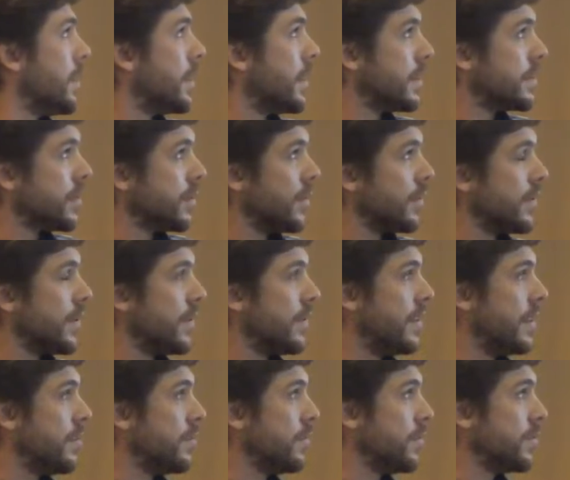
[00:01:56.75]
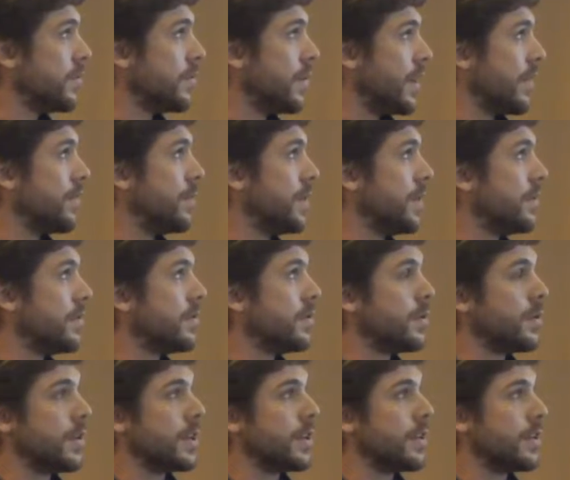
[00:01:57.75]
Some of the demos we have been
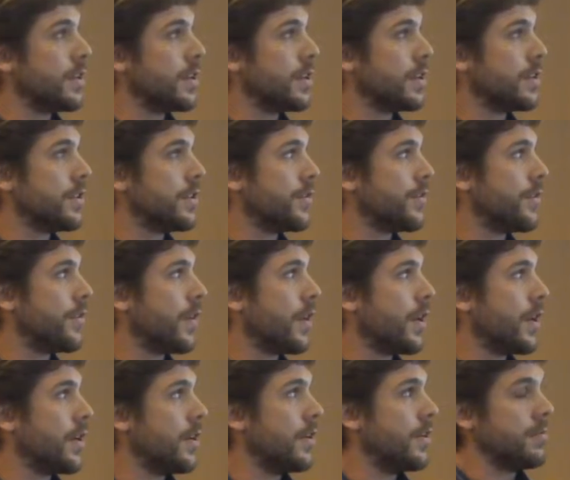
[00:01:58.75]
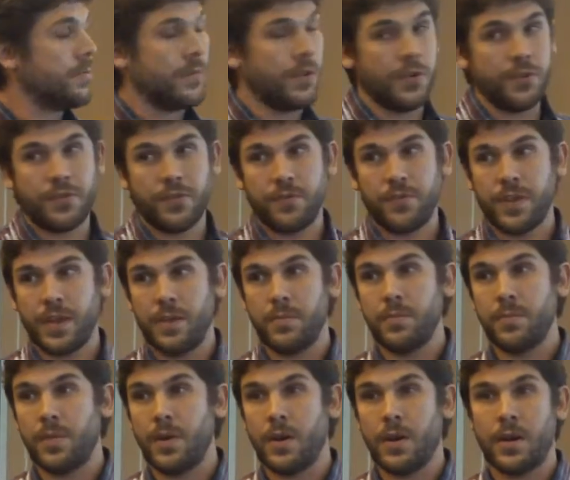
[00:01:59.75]
doing thus far, most of them
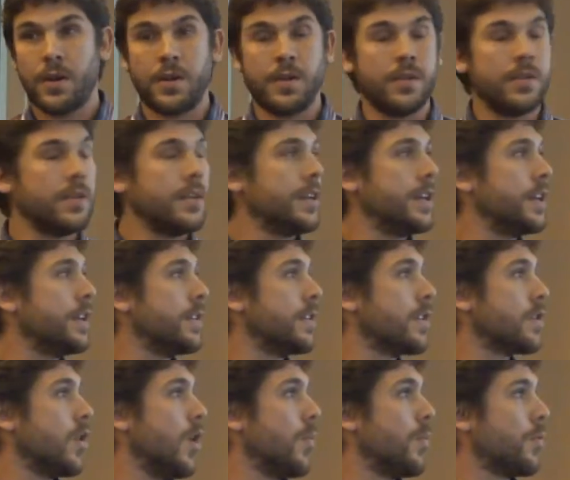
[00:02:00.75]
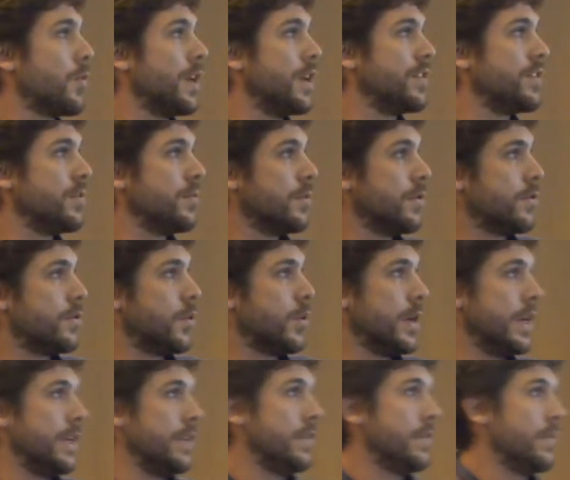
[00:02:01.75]
are in a cooperation between